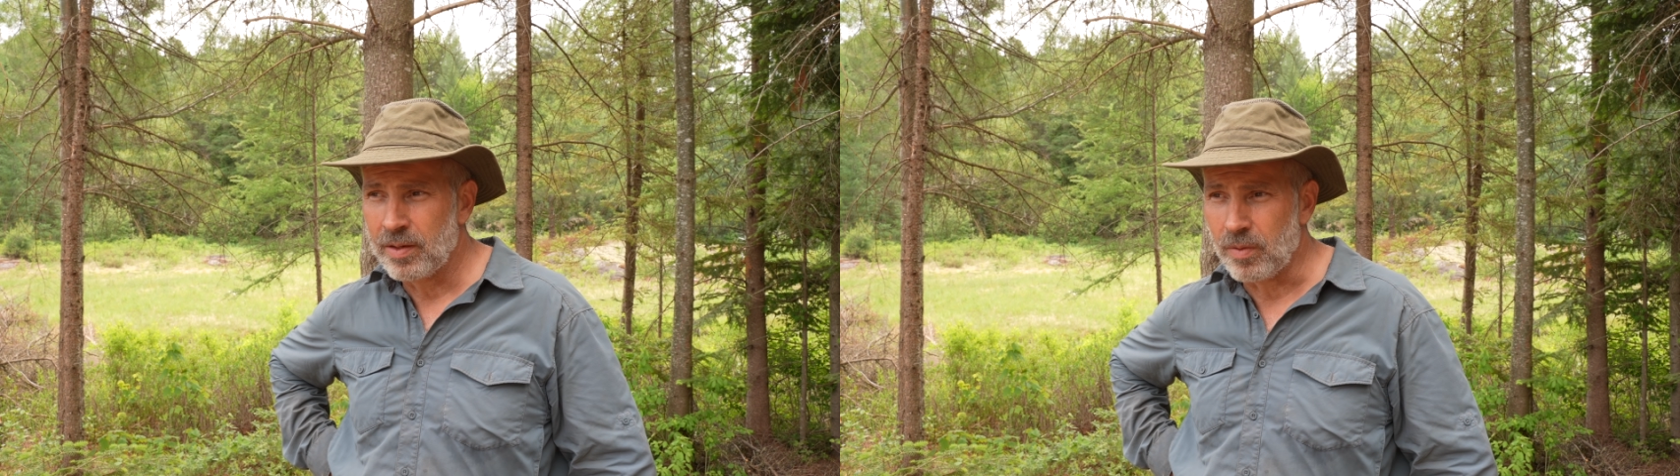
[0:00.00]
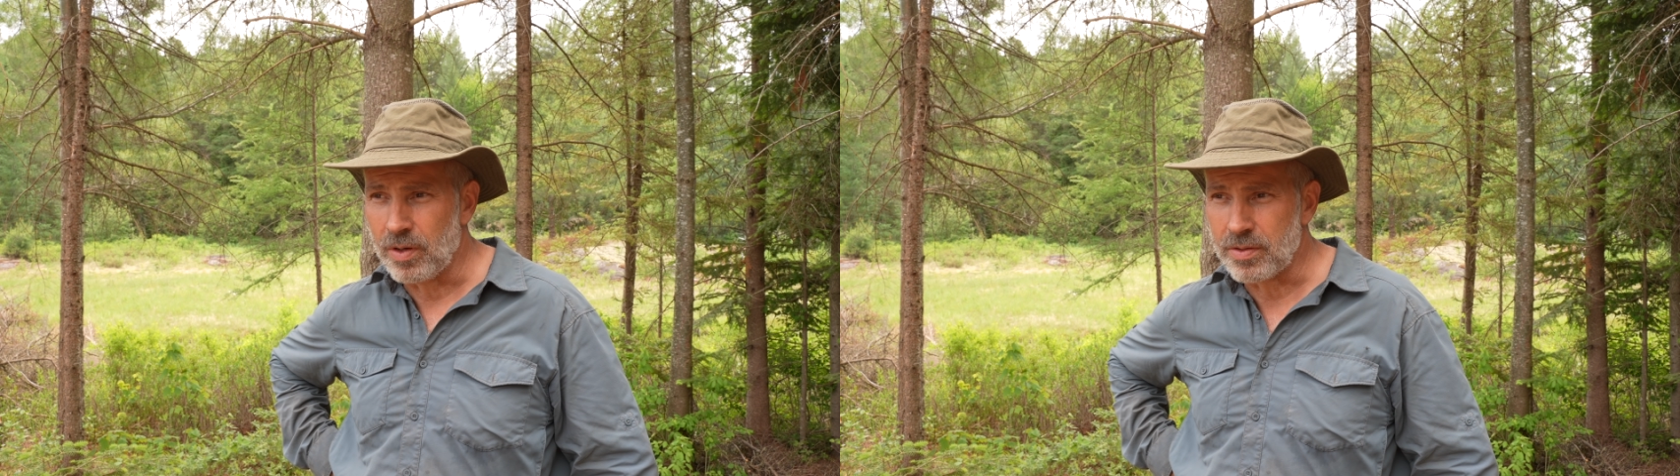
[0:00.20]

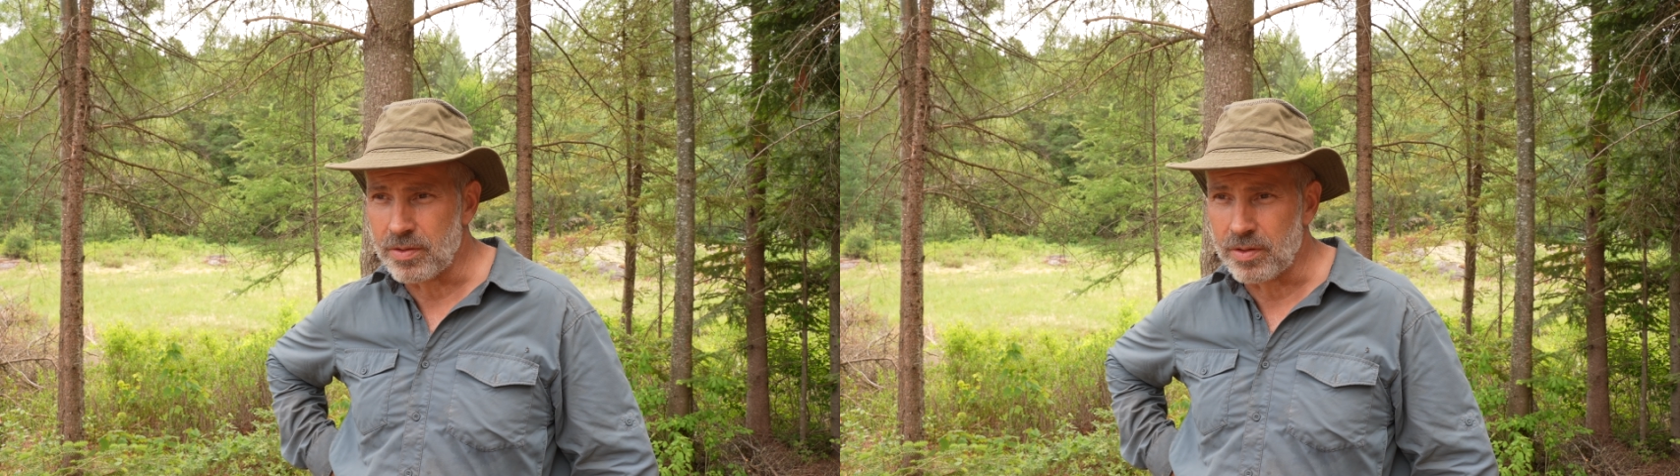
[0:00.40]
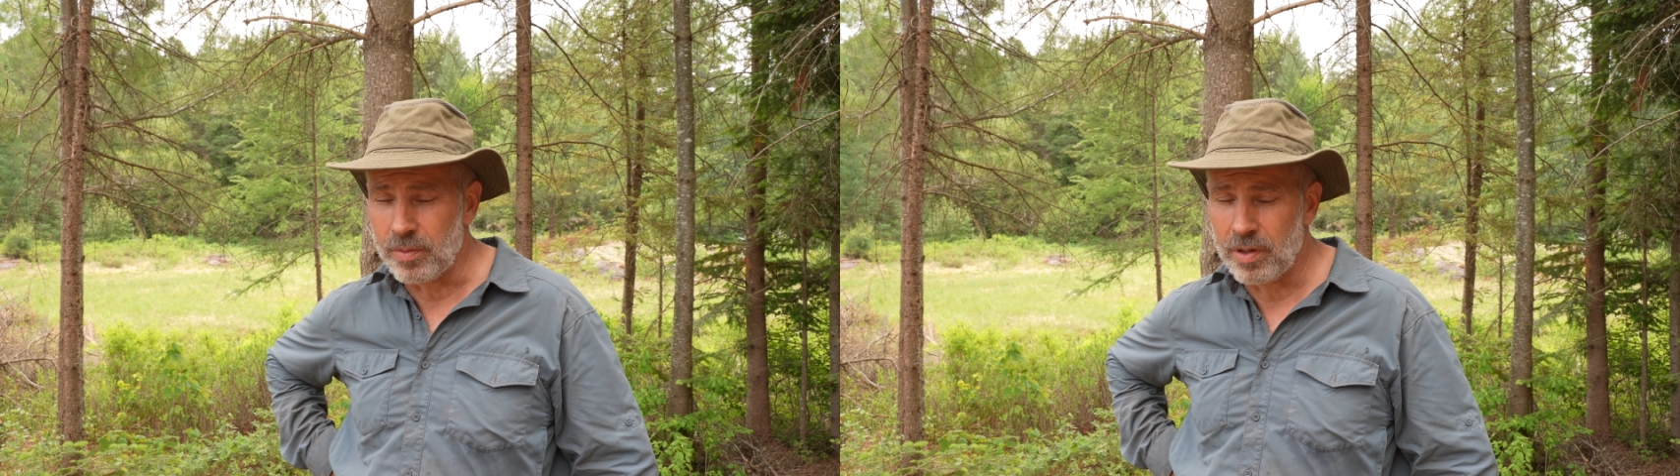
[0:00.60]
rustle
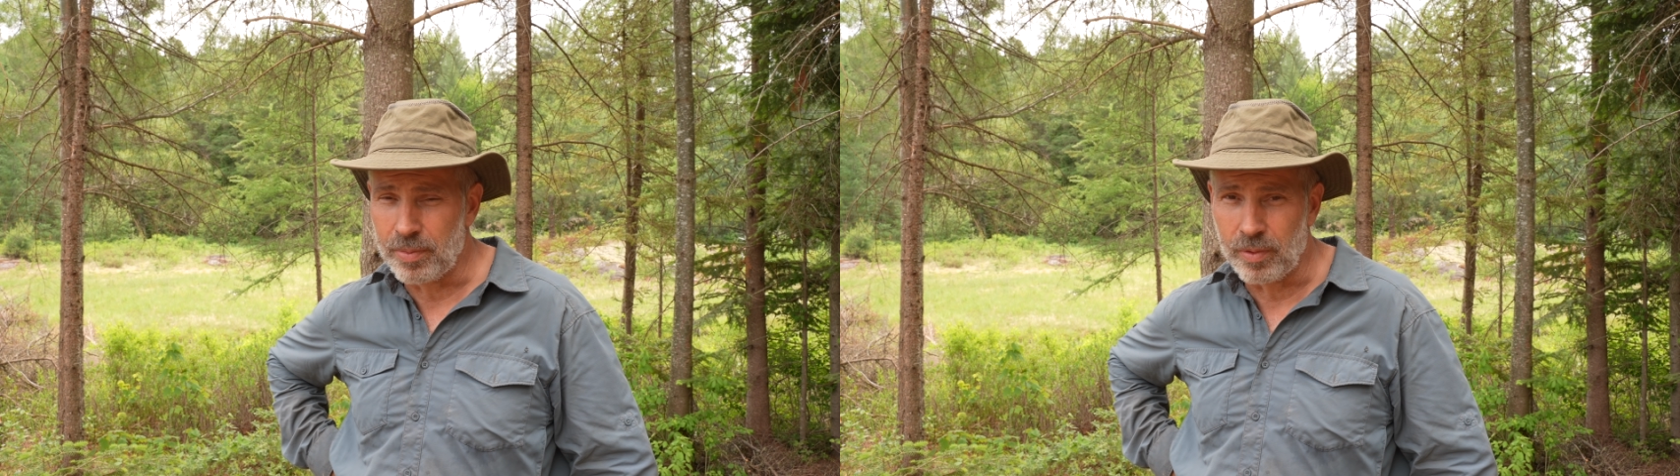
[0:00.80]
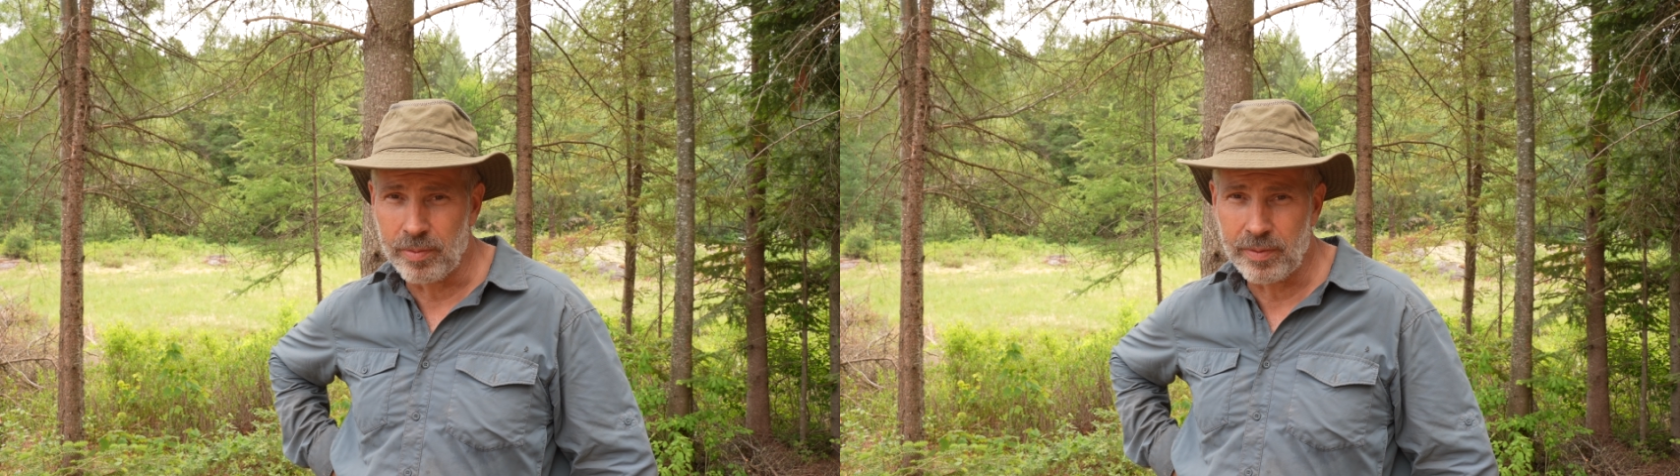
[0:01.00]
some
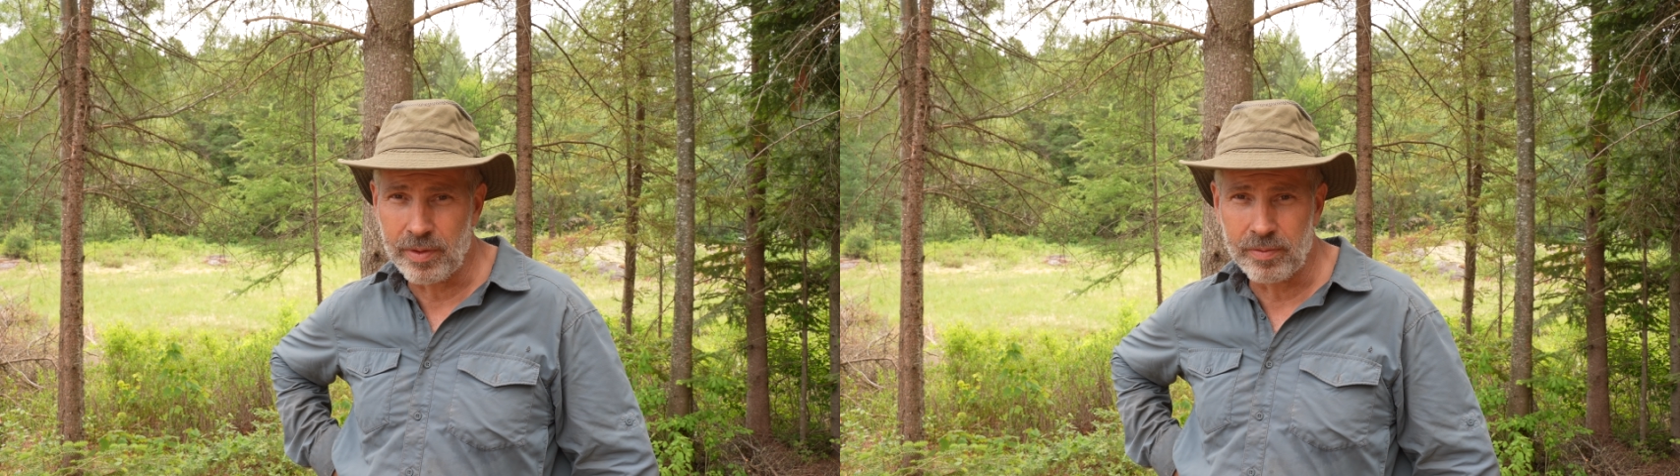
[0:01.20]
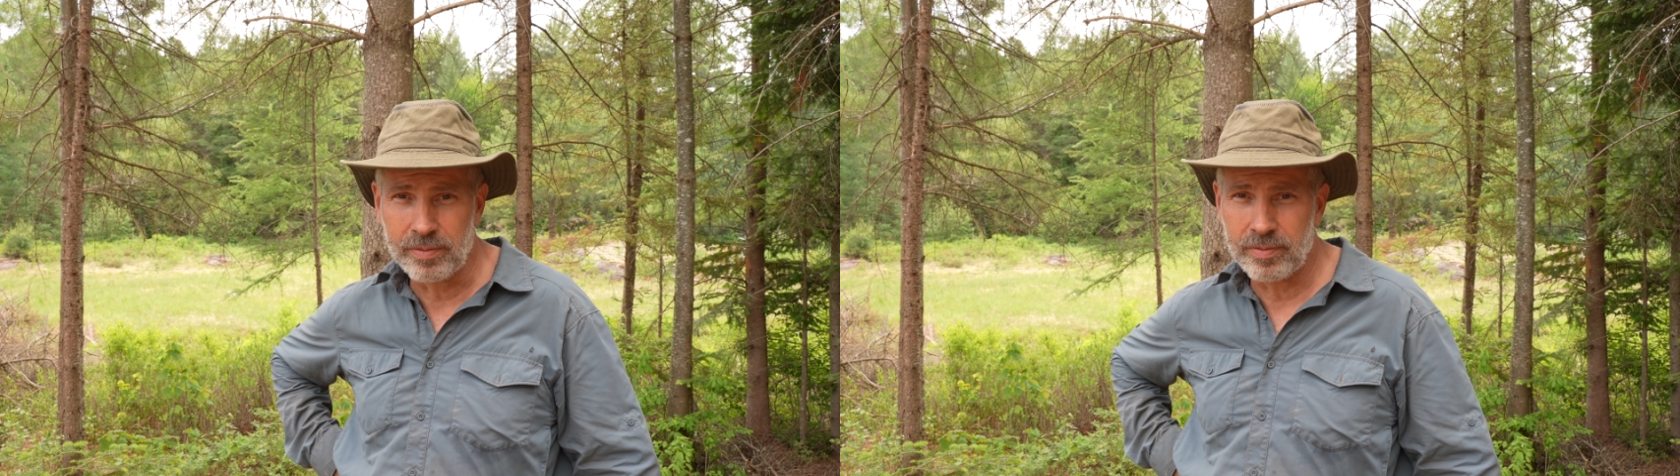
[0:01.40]
up or maybe